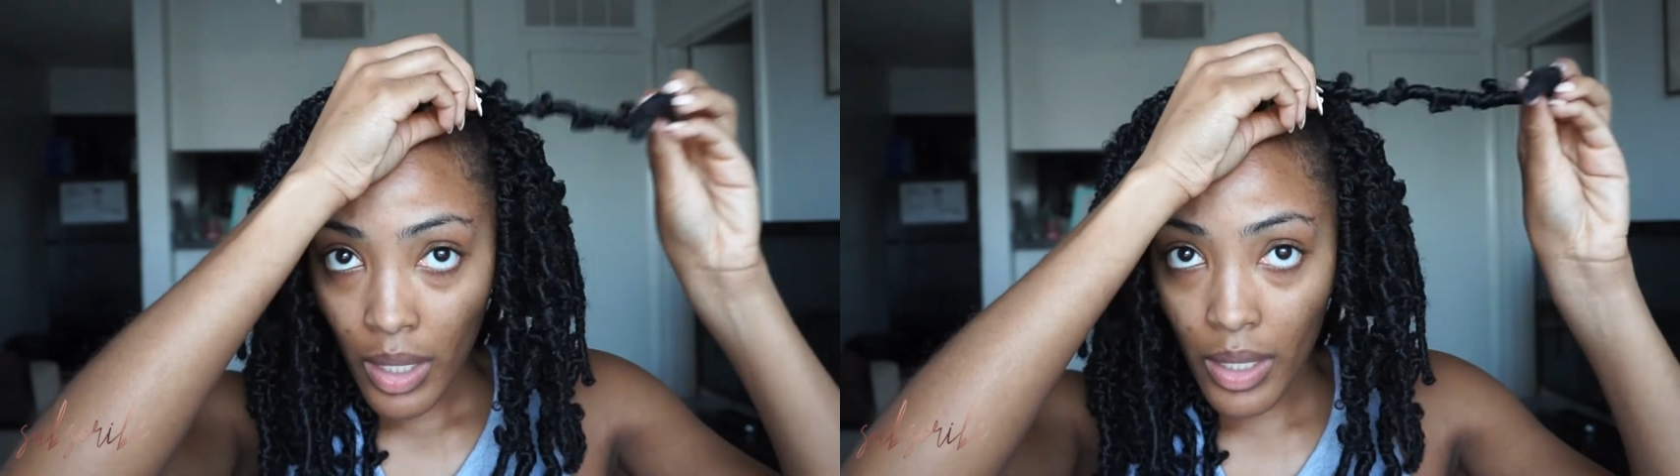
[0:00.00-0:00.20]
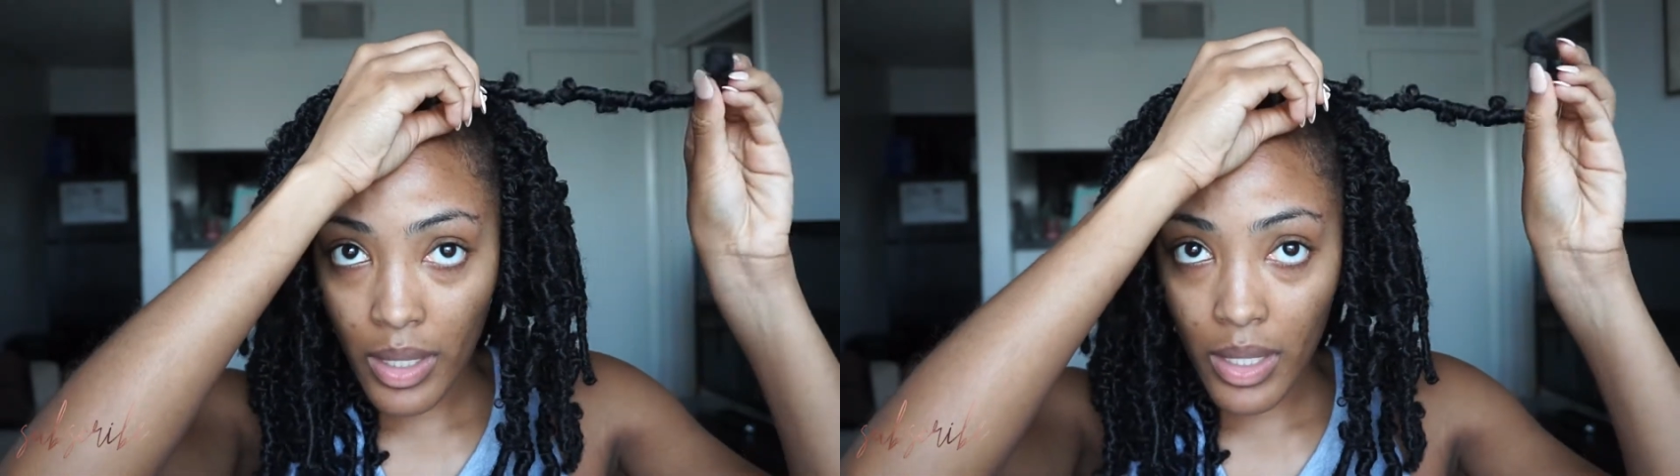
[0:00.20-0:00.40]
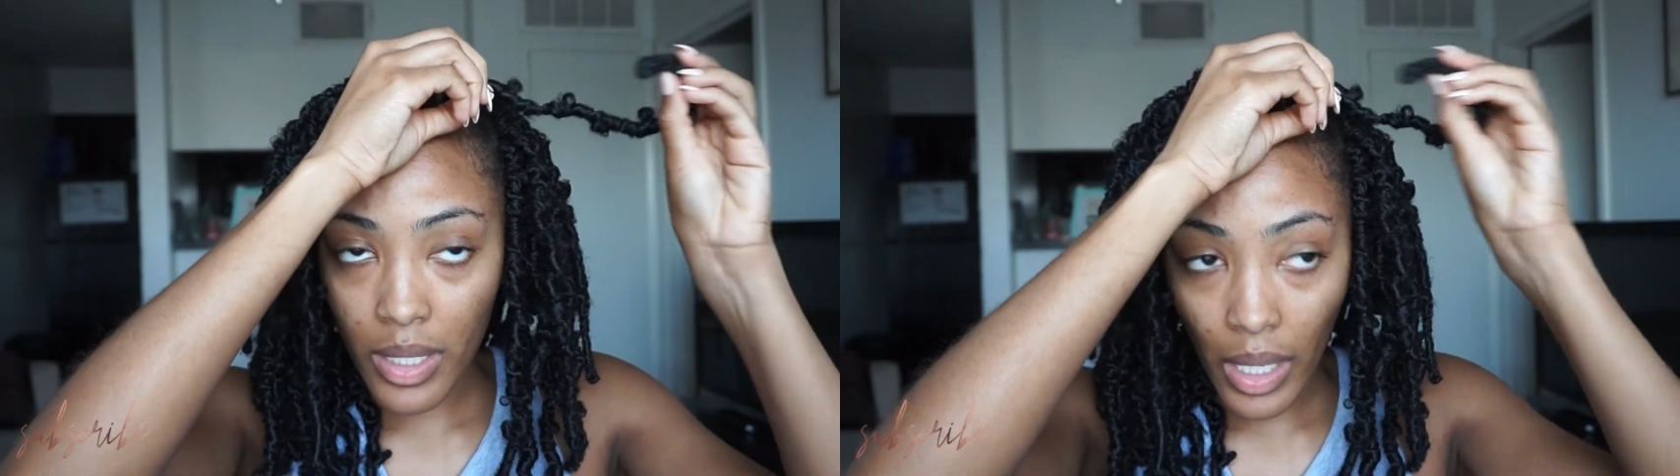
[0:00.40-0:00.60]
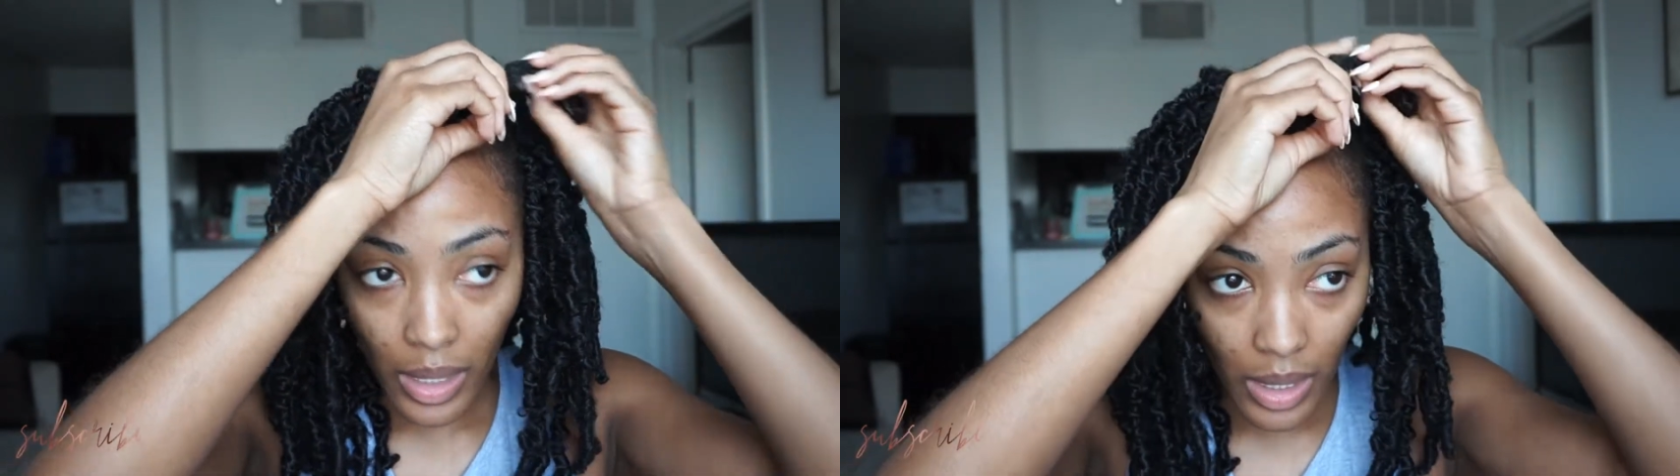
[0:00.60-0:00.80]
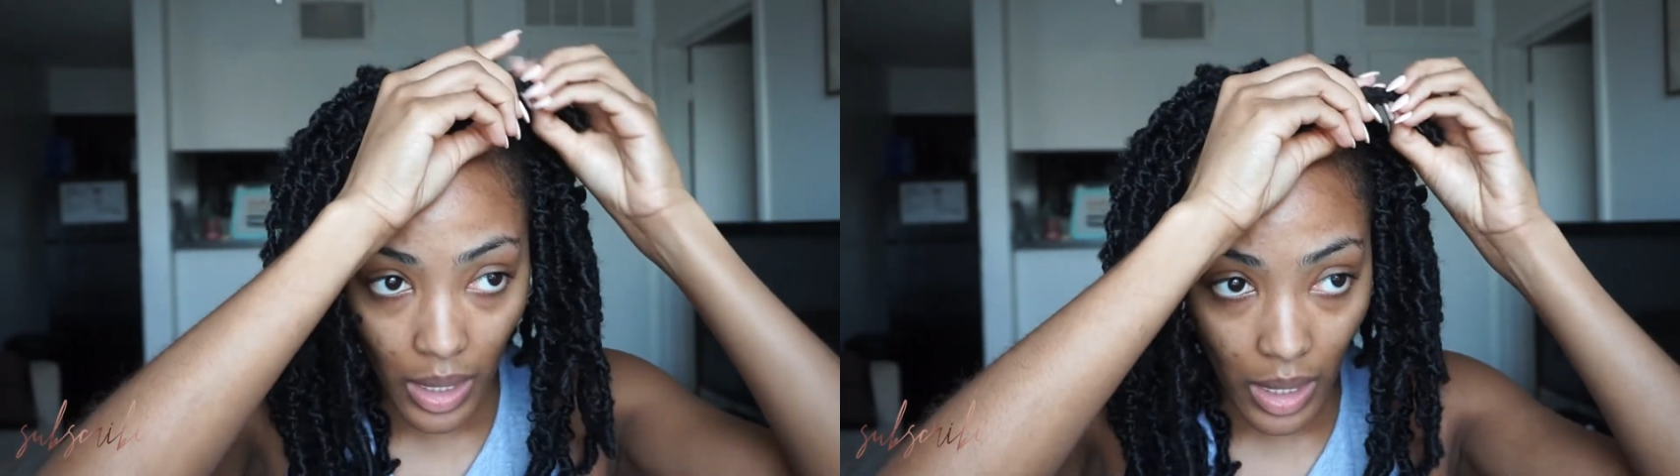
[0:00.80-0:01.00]
and then
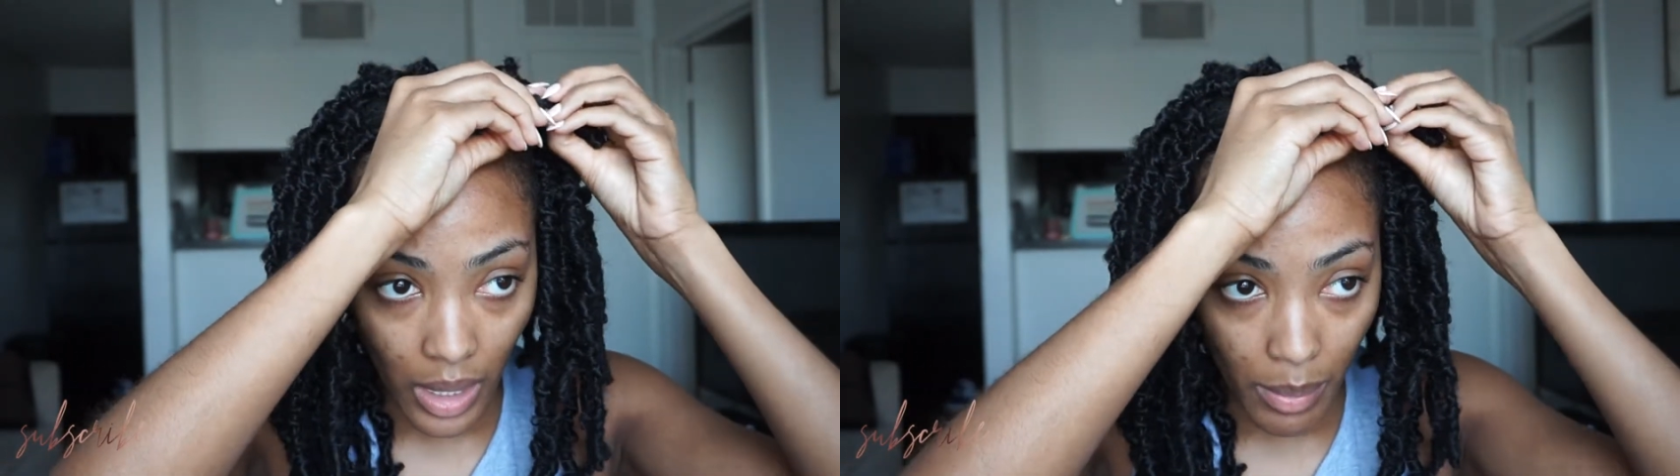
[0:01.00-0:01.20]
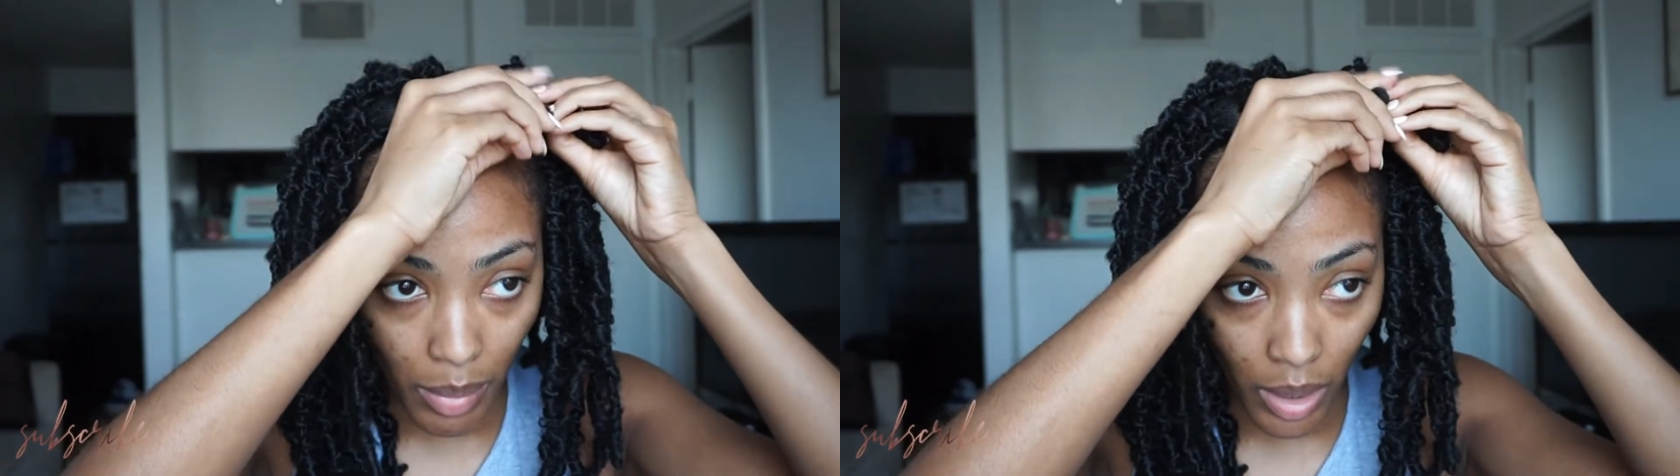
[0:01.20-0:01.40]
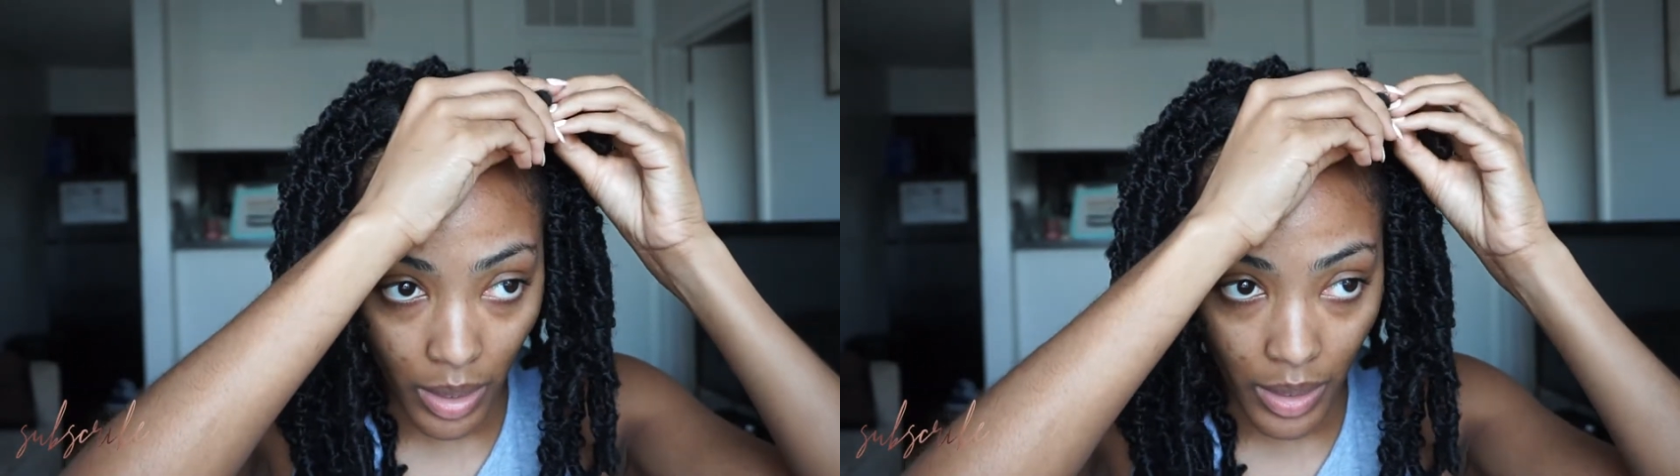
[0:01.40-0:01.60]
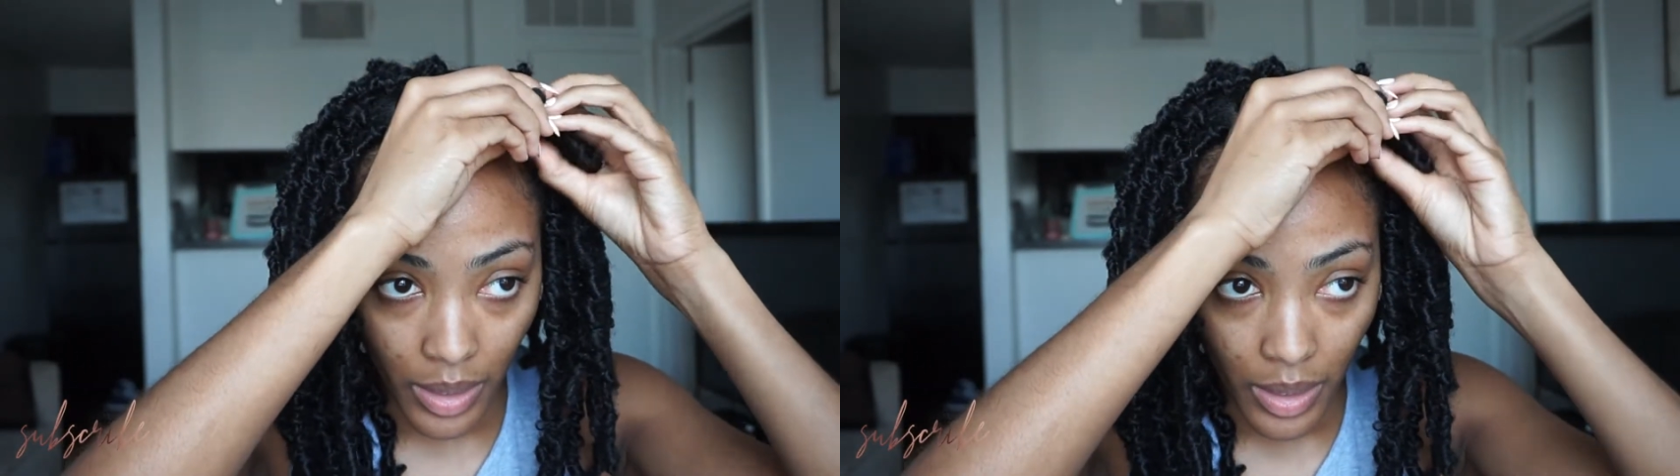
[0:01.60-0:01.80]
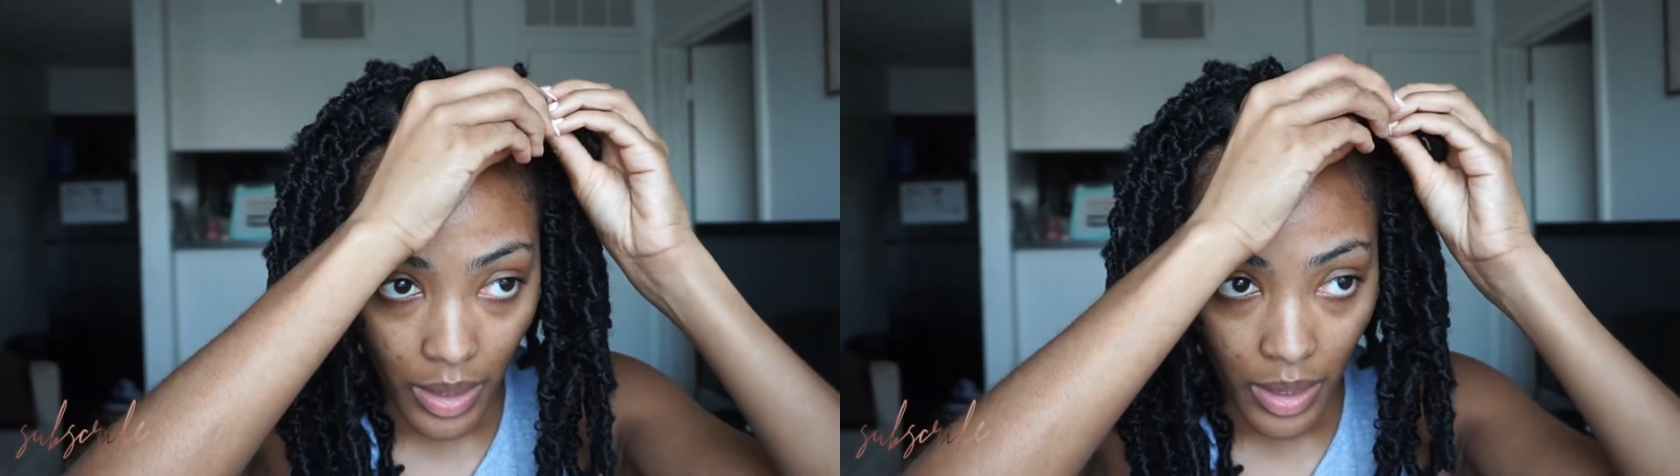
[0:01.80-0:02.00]
take the end part